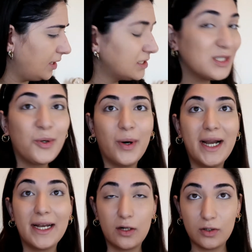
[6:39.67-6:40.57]
let's go
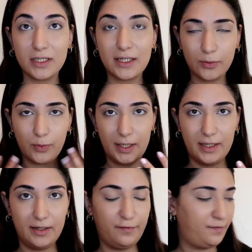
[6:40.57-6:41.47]
ahead and continue
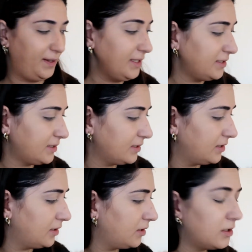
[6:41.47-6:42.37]
with the face.
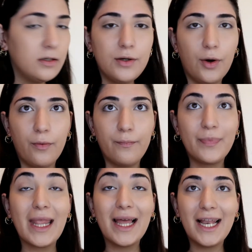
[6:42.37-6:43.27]
No,
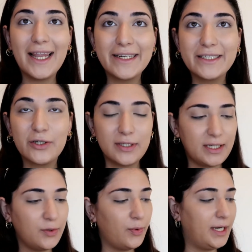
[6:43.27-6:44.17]
let's
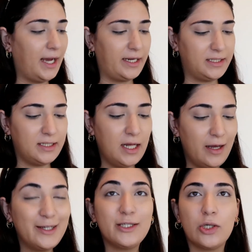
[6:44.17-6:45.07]
continue with the eyes.
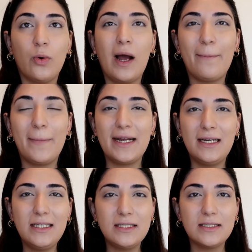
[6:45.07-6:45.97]
So my
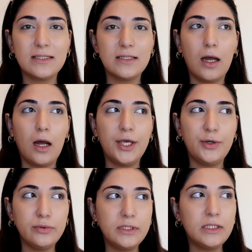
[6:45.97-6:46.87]
least
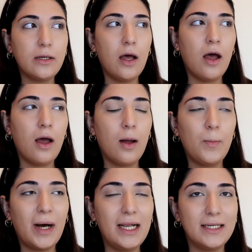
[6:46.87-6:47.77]
used
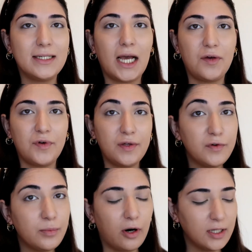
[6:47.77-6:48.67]
palette I've
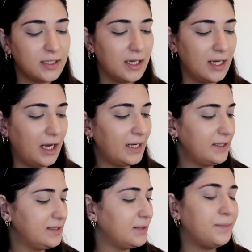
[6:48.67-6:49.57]
ever bought
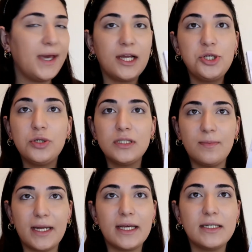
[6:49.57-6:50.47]
is the BH
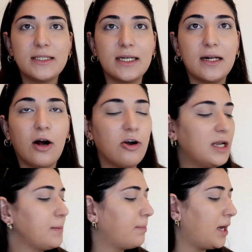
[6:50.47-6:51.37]
Cosmetics and
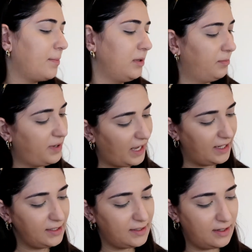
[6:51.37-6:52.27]
Carly Bible
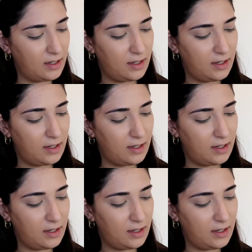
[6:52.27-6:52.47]
palette.